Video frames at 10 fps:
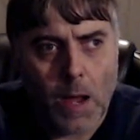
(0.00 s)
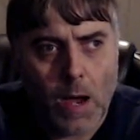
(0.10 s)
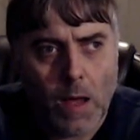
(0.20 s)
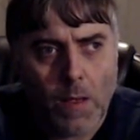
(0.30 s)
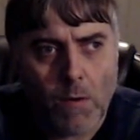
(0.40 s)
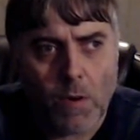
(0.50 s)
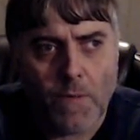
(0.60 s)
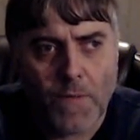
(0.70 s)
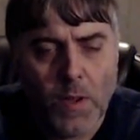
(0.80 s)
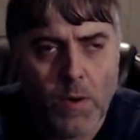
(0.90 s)
there were
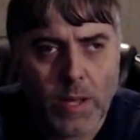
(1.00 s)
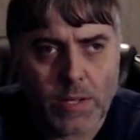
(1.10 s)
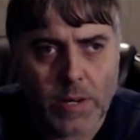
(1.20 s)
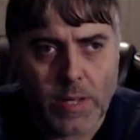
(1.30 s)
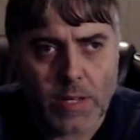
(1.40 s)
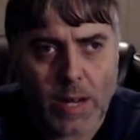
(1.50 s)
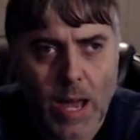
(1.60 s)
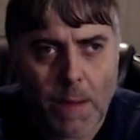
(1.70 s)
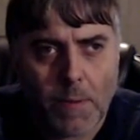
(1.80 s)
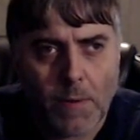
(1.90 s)
a few incidents that
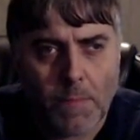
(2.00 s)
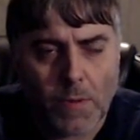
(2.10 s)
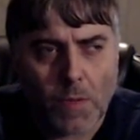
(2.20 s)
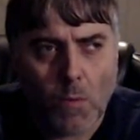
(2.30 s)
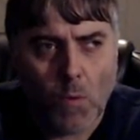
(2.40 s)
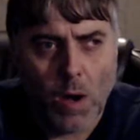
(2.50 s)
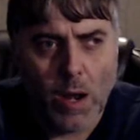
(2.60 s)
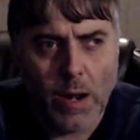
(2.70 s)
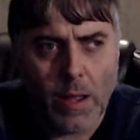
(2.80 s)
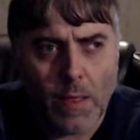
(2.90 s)
happened, but the
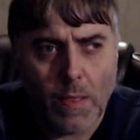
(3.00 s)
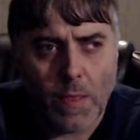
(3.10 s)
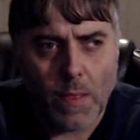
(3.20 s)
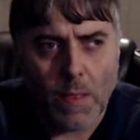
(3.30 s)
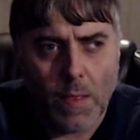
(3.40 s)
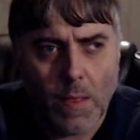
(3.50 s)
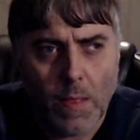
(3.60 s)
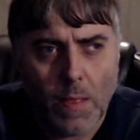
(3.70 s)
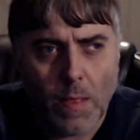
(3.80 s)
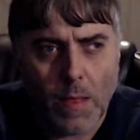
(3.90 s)
one
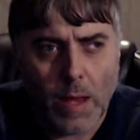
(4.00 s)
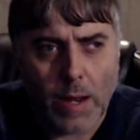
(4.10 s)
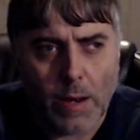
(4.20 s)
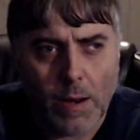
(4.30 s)
that